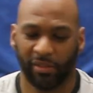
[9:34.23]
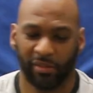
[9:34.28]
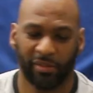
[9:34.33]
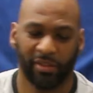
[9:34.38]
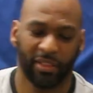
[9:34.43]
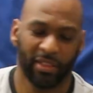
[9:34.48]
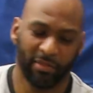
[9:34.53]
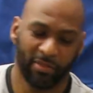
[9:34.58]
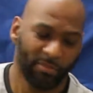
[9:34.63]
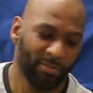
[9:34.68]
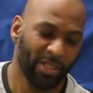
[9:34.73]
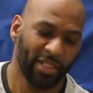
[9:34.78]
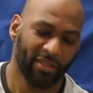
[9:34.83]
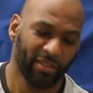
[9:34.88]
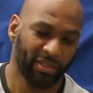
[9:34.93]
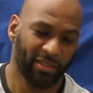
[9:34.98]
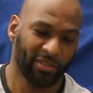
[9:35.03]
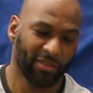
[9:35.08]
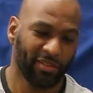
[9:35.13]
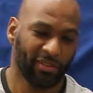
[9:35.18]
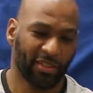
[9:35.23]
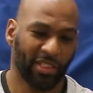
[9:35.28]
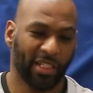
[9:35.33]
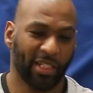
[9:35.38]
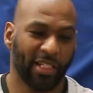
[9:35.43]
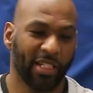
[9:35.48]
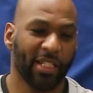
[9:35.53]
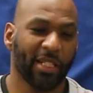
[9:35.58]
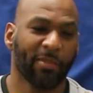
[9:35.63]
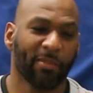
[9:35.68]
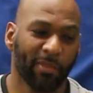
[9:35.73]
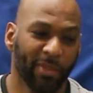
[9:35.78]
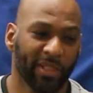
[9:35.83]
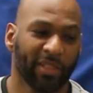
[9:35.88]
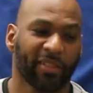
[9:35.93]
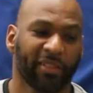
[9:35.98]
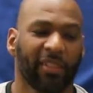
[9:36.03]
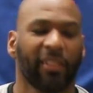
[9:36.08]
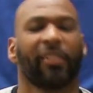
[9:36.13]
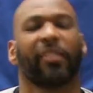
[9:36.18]
saying he
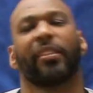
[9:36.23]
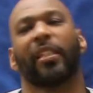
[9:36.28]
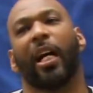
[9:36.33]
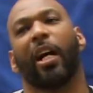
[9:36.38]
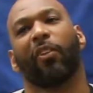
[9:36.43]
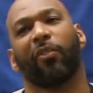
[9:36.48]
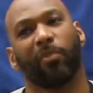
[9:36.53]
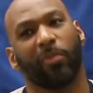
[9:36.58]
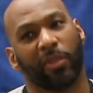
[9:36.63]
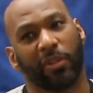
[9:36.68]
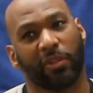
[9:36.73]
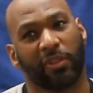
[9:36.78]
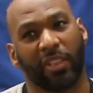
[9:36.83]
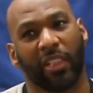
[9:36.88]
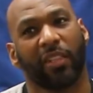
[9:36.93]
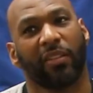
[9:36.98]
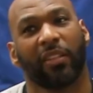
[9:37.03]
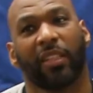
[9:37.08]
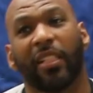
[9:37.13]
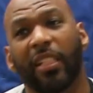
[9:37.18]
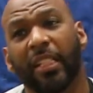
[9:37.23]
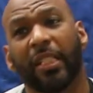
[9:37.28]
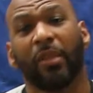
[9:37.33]
missed his sophomore season,